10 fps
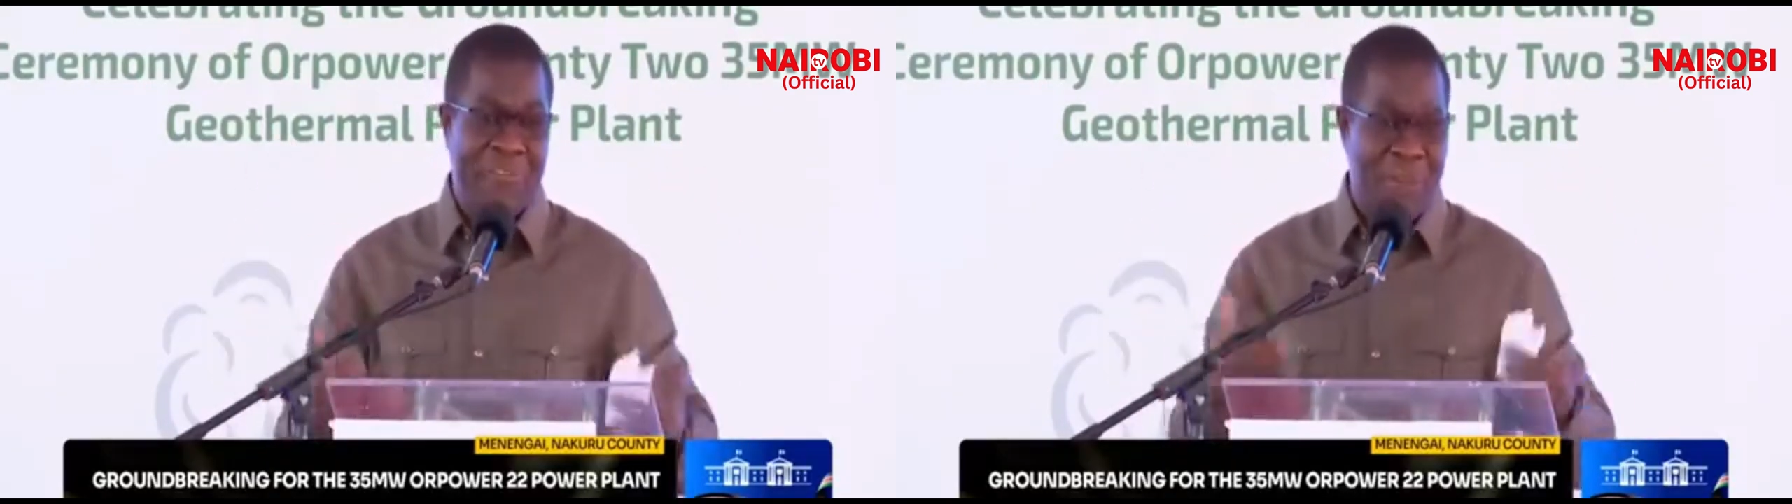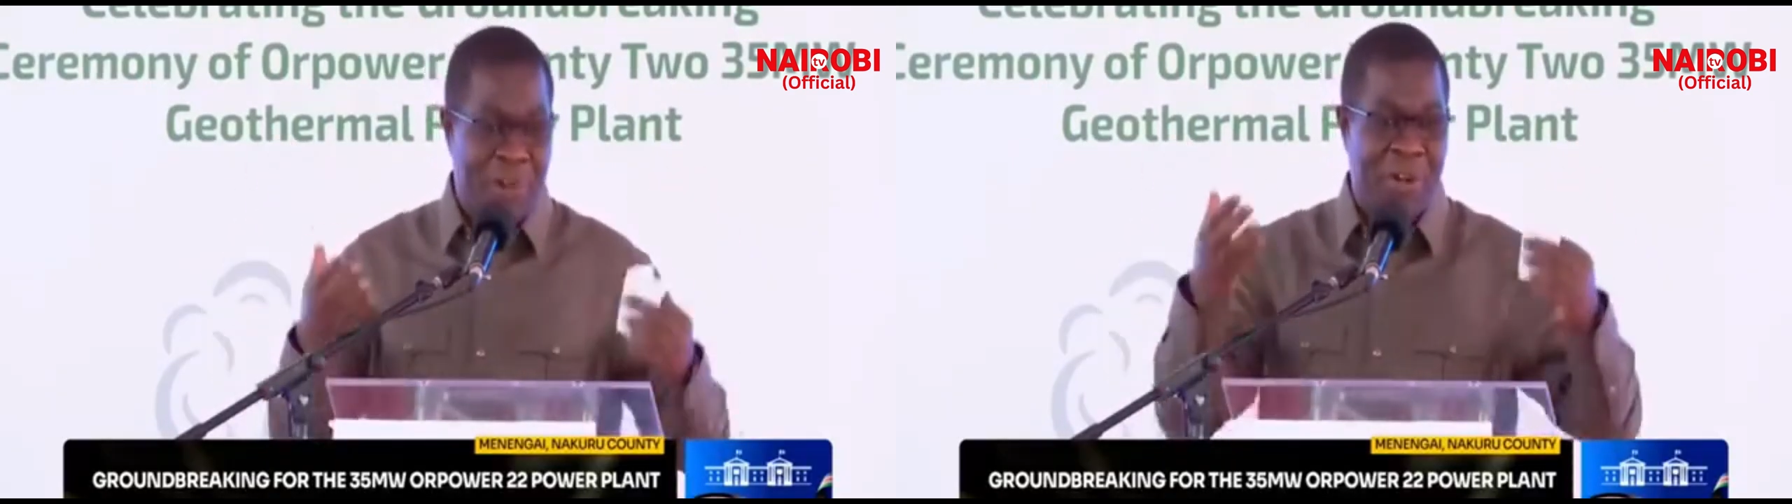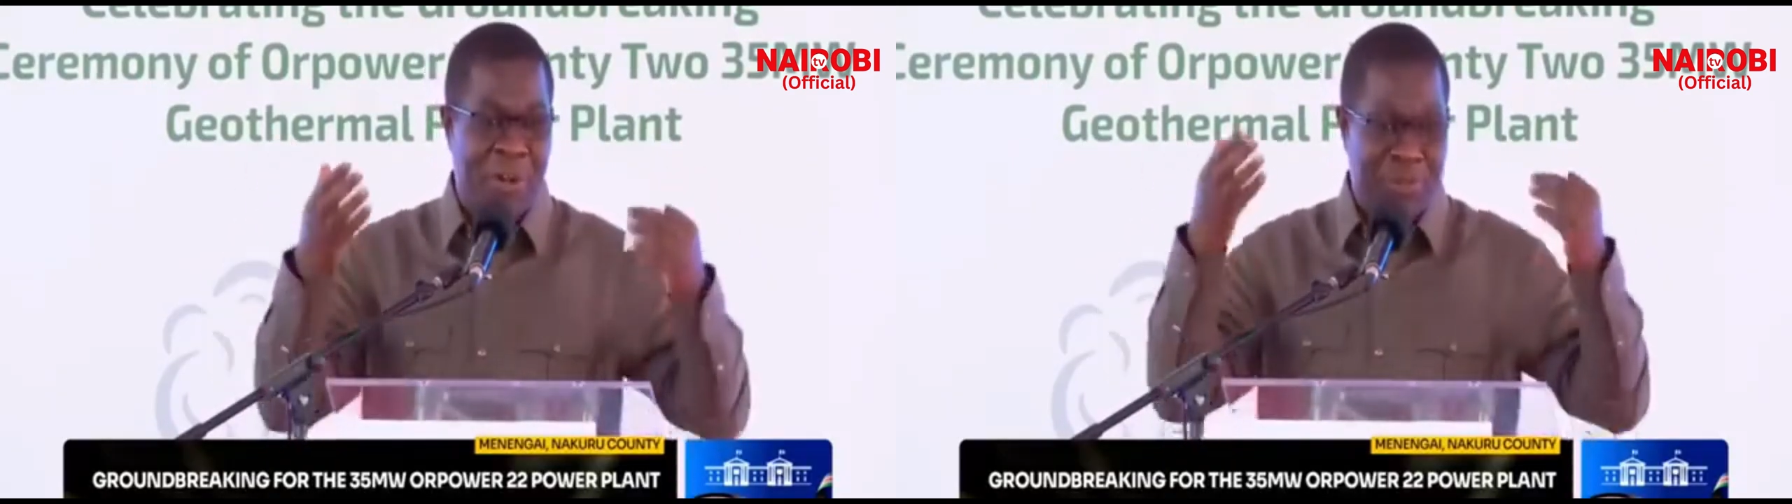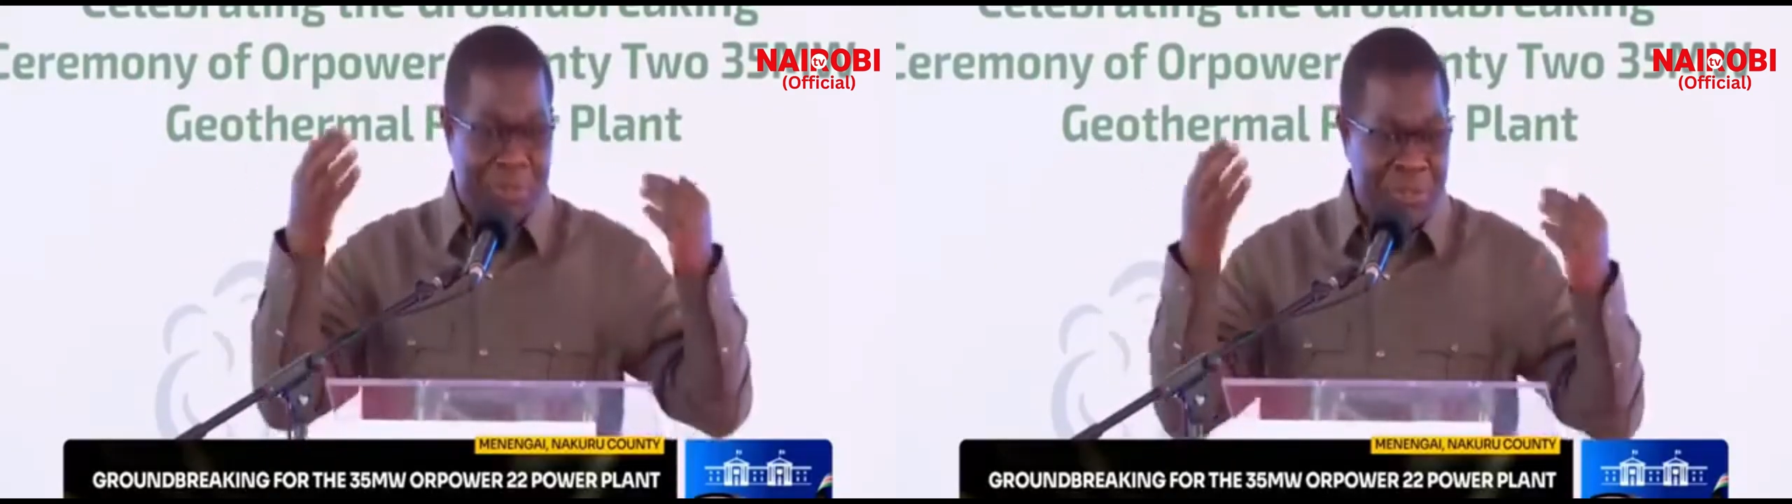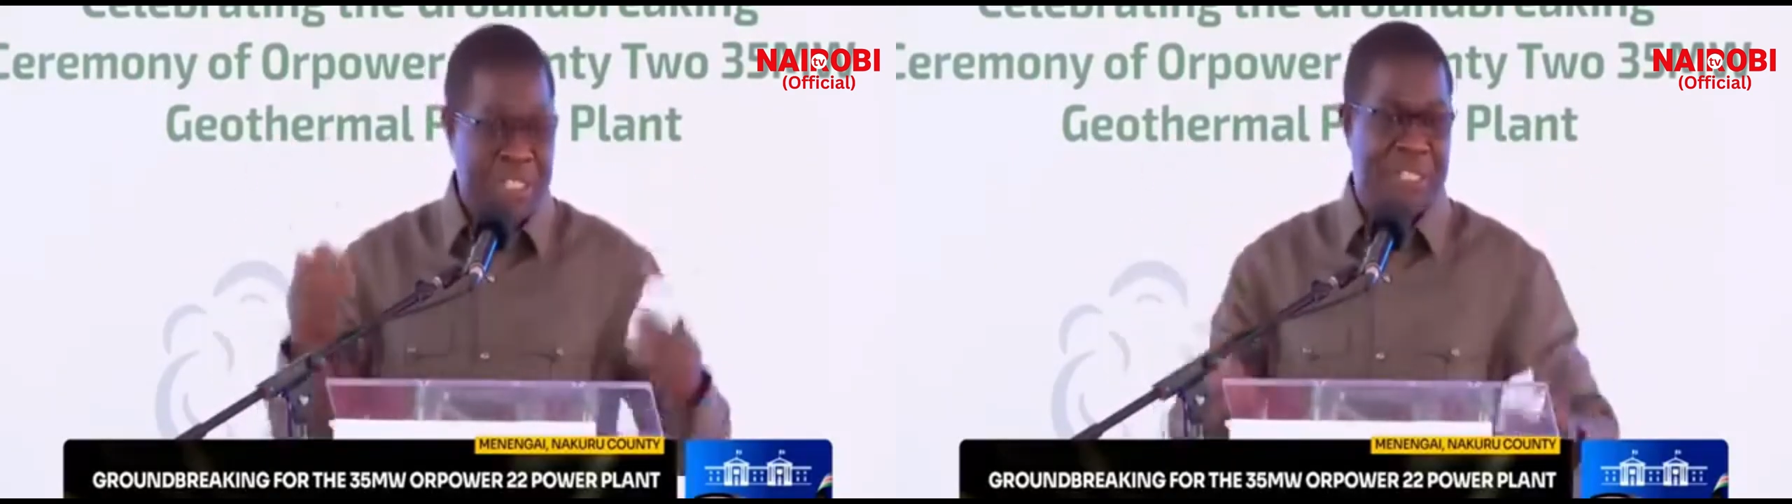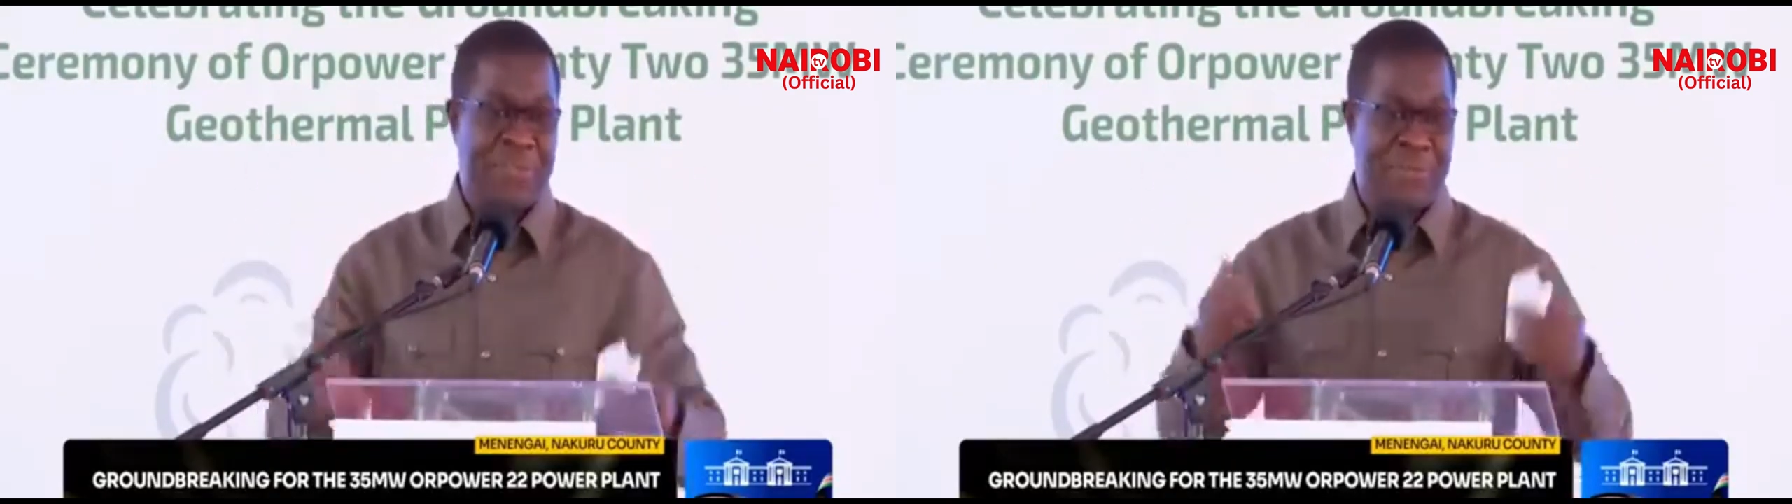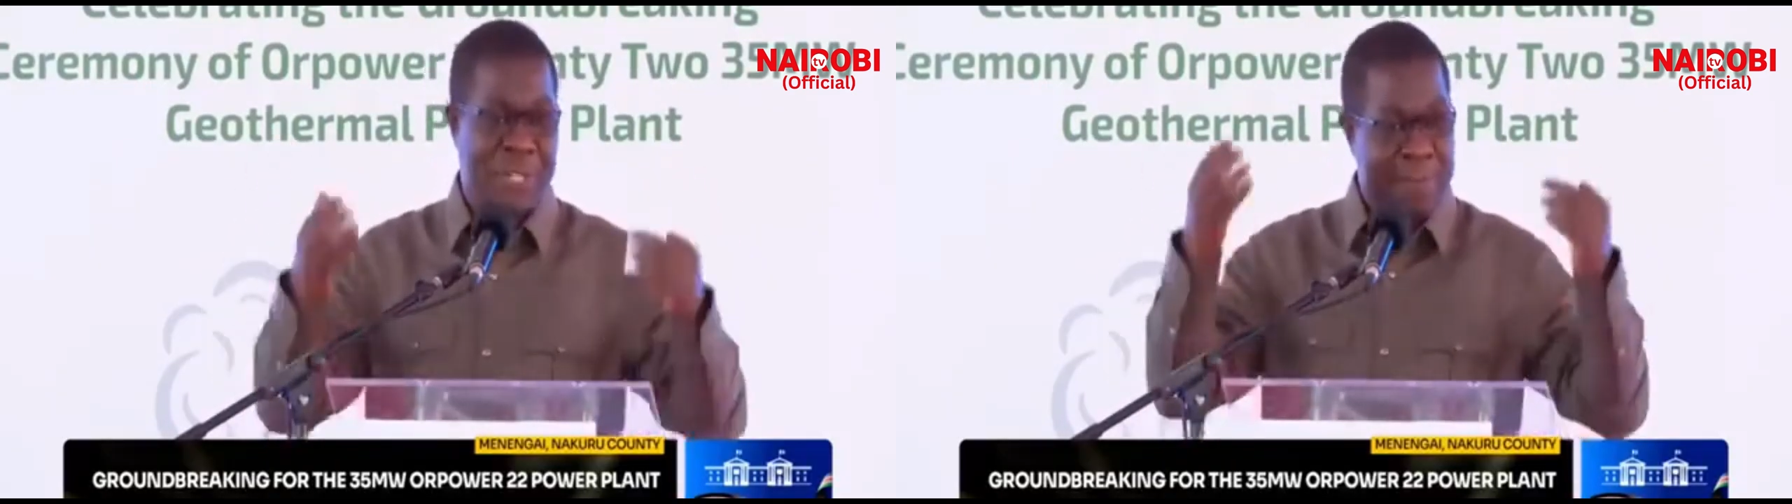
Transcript: have more opportunities